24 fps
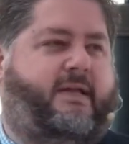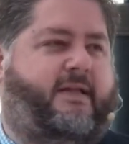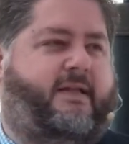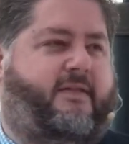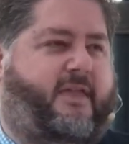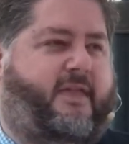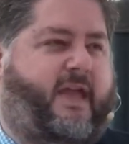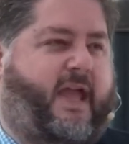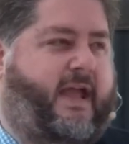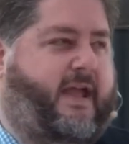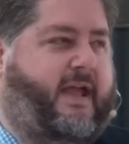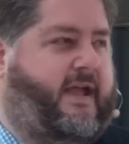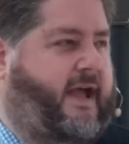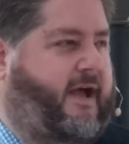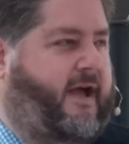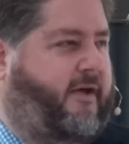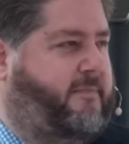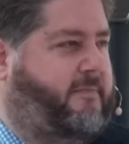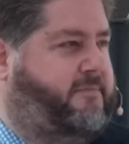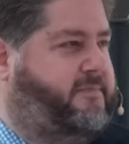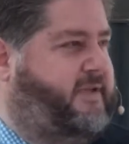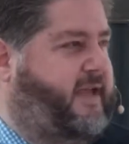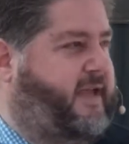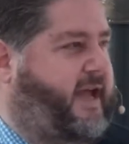They
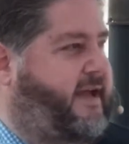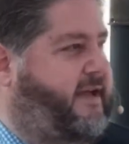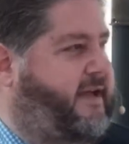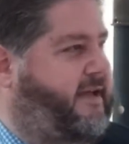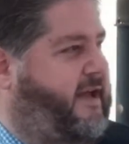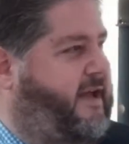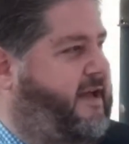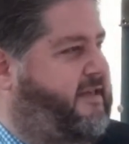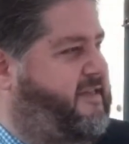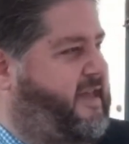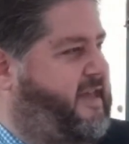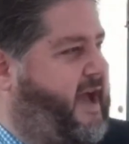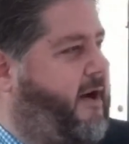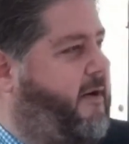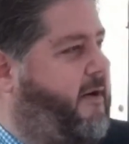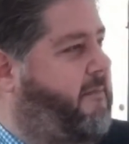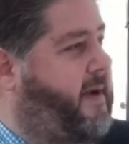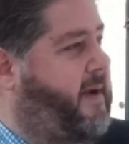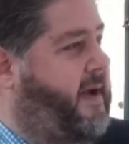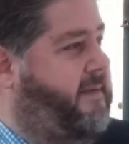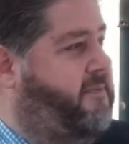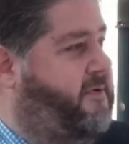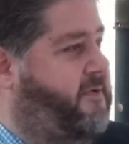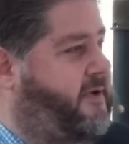helped us out
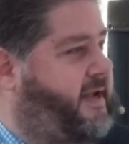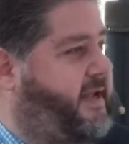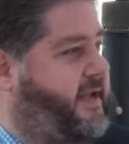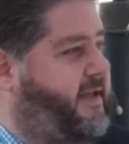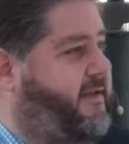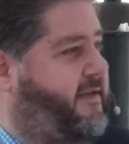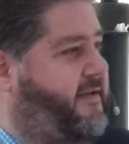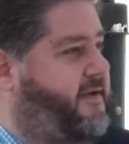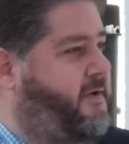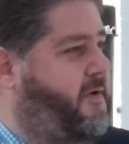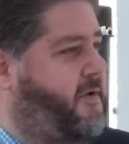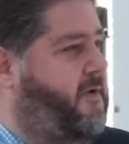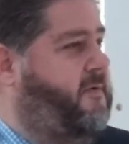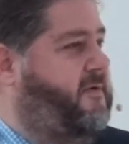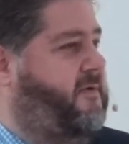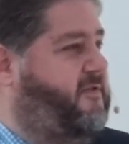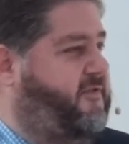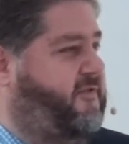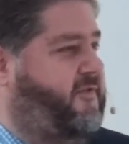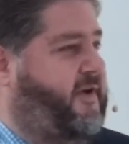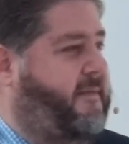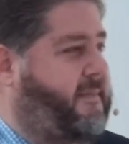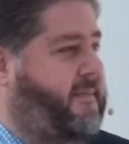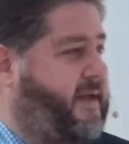by putting who it was
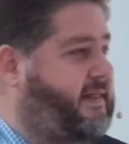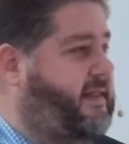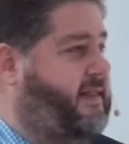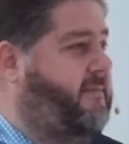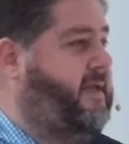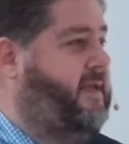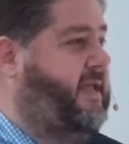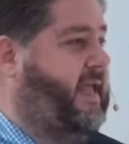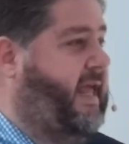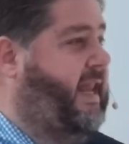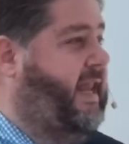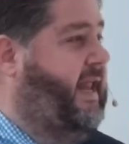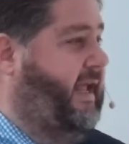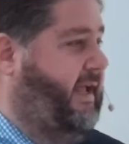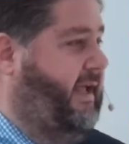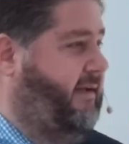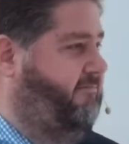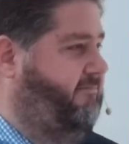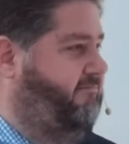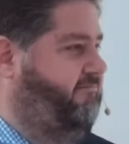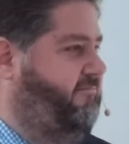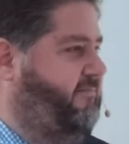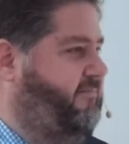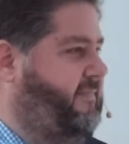from at the beginning.
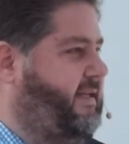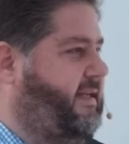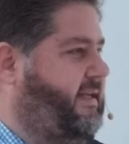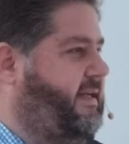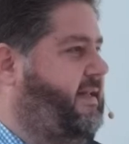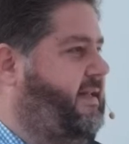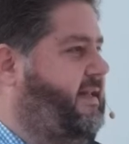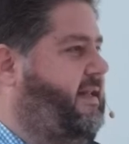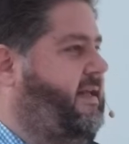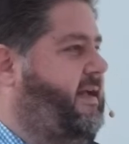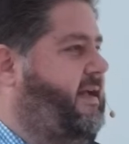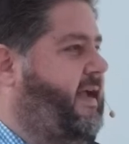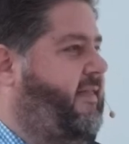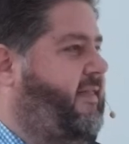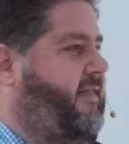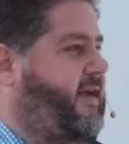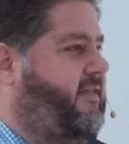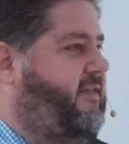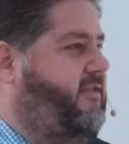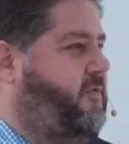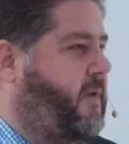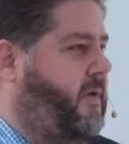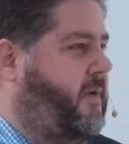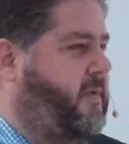And
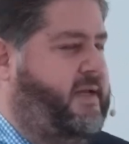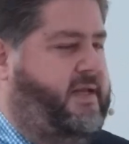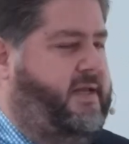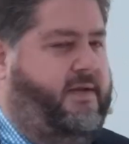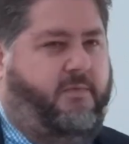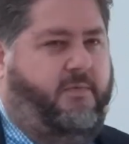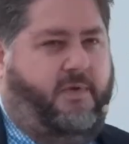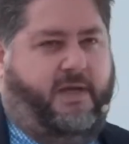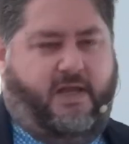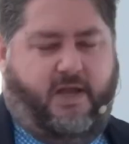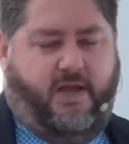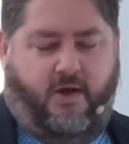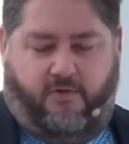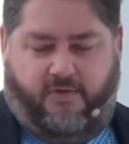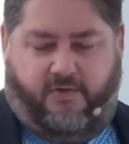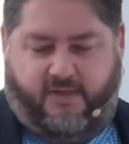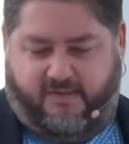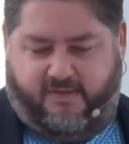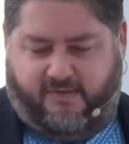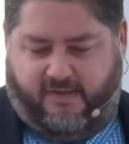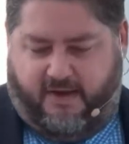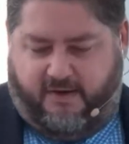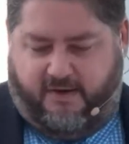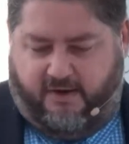that's where we know
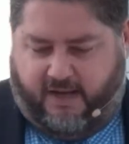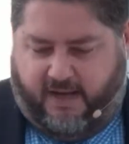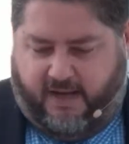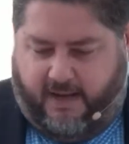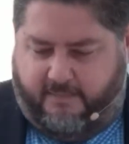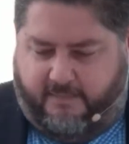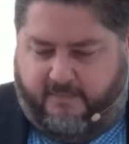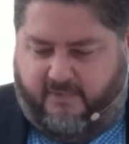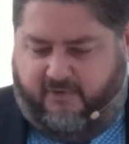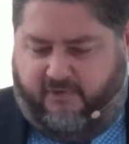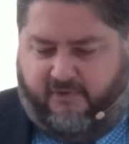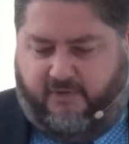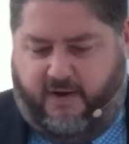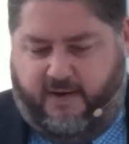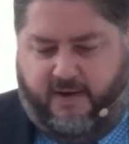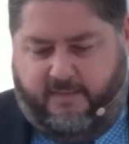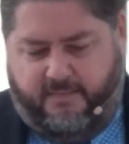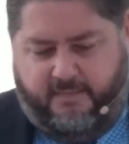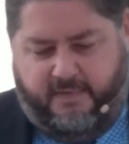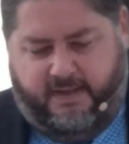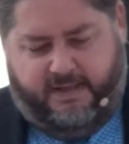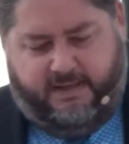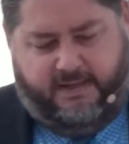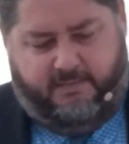this letter comes
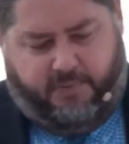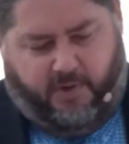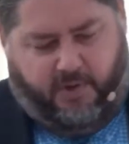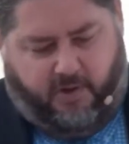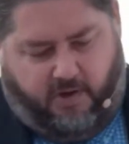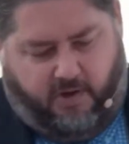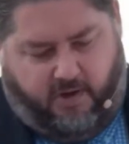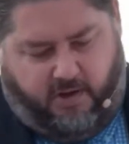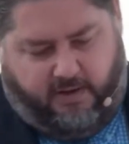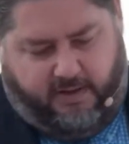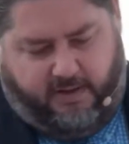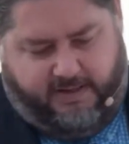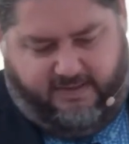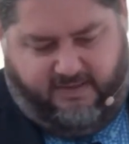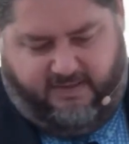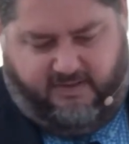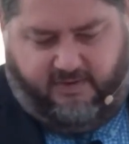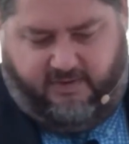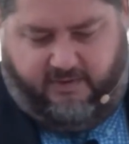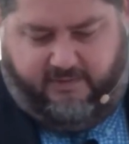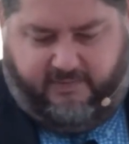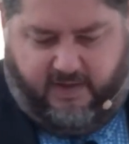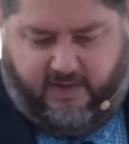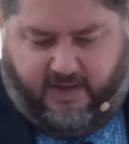from, Paul and
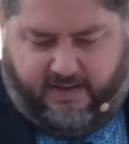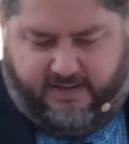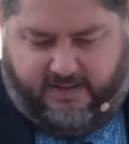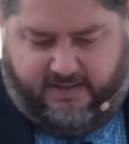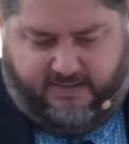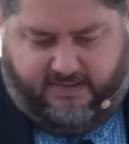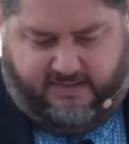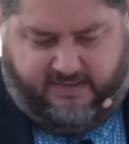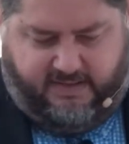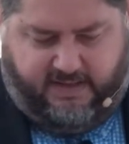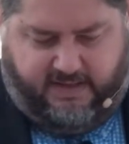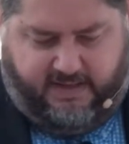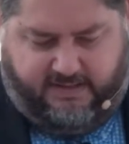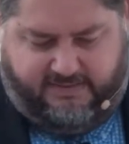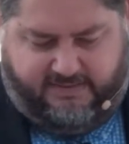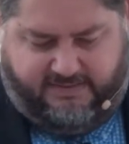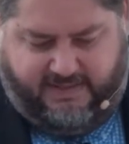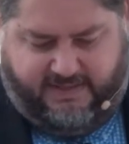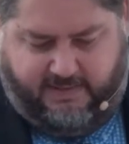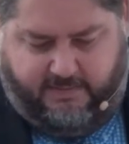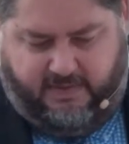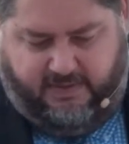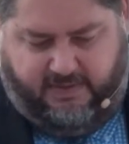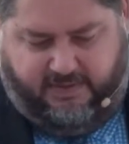Silvanus and
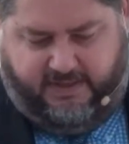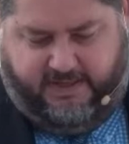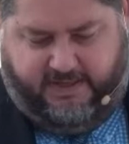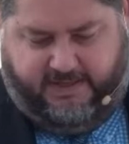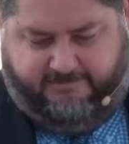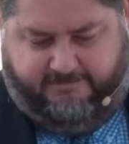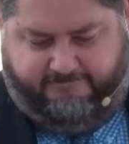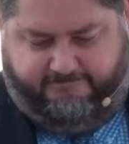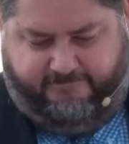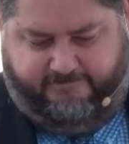Timothy.